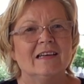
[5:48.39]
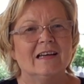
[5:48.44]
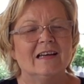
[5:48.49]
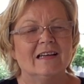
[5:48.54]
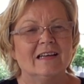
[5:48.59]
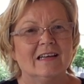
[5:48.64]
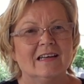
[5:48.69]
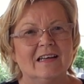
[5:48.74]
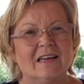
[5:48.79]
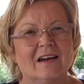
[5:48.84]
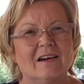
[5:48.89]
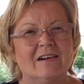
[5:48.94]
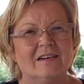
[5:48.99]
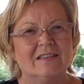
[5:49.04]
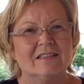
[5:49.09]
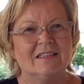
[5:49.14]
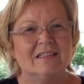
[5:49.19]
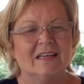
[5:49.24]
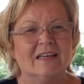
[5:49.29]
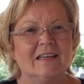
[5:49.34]
I can
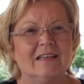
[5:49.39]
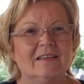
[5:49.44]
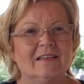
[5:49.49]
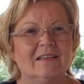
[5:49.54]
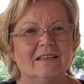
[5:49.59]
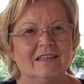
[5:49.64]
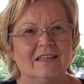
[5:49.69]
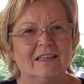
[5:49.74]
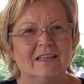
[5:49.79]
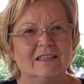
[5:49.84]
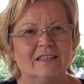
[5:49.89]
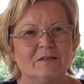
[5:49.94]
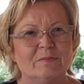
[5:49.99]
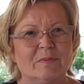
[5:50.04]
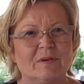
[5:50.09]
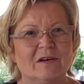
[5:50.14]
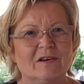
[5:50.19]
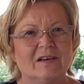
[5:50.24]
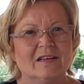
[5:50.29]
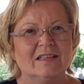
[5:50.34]
guarantee that the
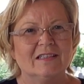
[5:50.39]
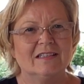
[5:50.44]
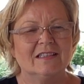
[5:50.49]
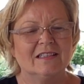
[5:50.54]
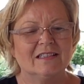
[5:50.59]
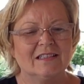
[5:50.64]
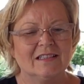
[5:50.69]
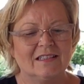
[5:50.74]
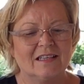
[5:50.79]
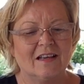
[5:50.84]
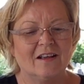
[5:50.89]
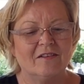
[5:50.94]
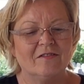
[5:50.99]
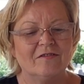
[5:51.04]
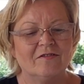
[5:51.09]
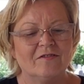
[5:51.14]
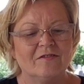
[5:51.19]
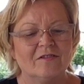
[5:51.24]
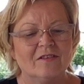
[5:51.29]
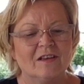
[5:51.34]
experience
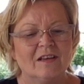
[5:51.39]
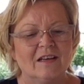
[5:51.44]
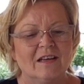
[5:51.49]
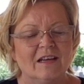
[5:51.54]
itself